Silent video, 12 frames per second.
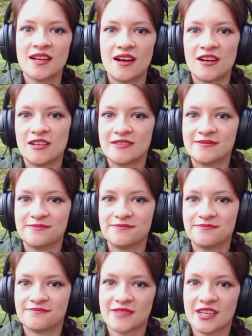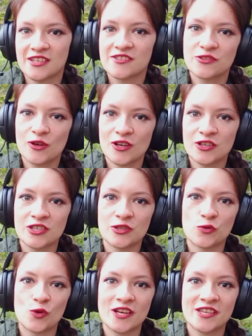
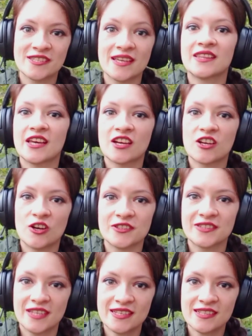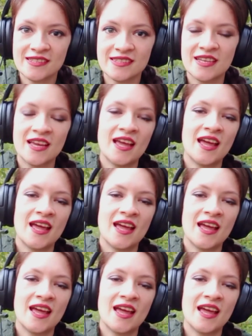construction works in a context.